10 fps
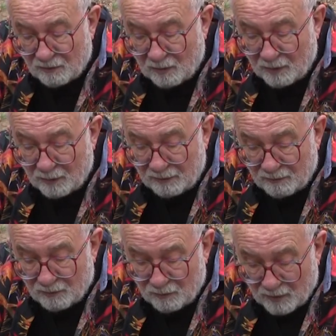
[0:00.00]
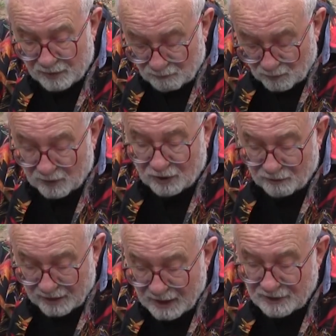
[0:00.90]
where we
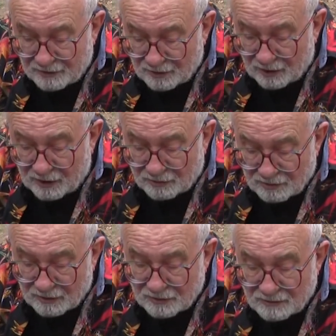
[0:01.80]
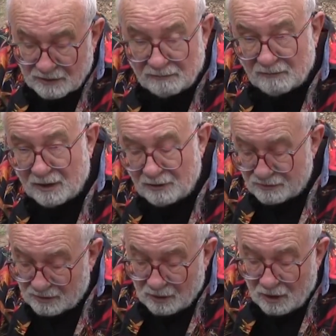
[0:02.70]
created the light shows in
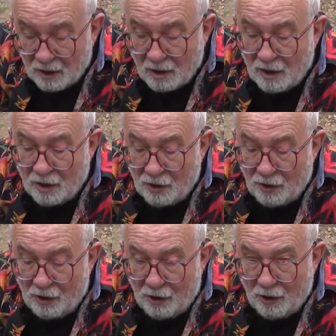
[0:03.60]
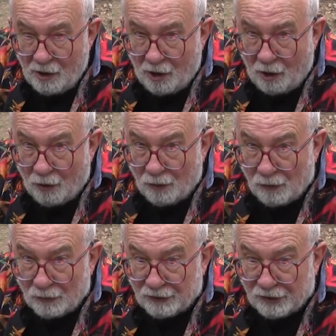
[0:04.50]
those
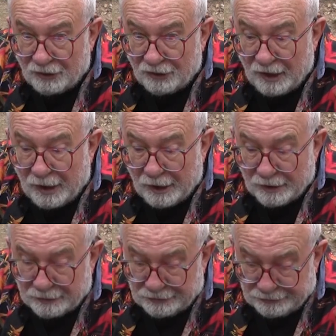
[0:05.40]
olden days.